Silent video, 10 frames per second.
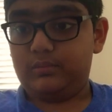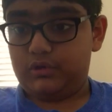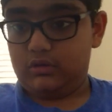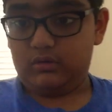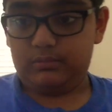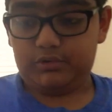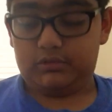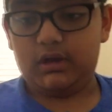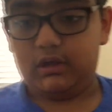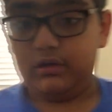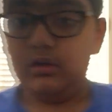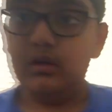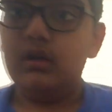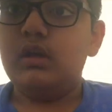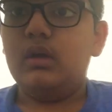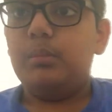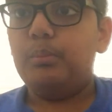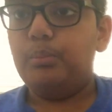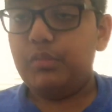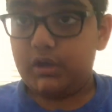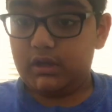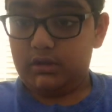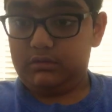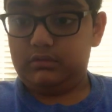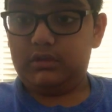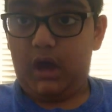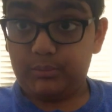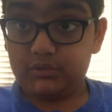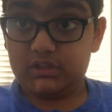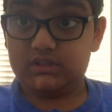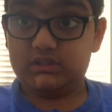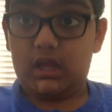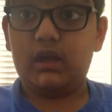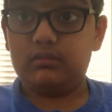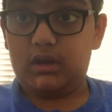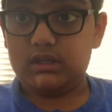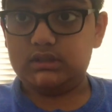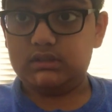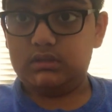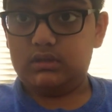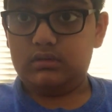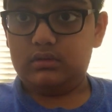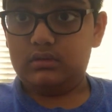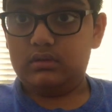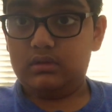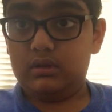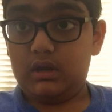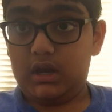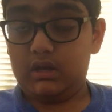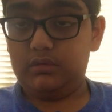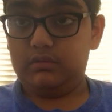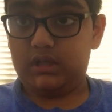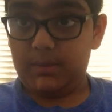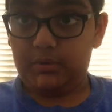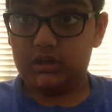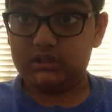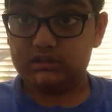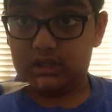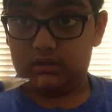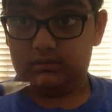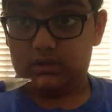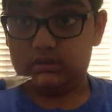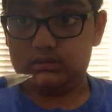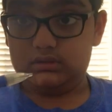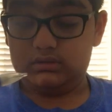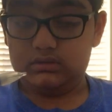Put it right here. The object is staying at rest, and it will keep on staying at rest.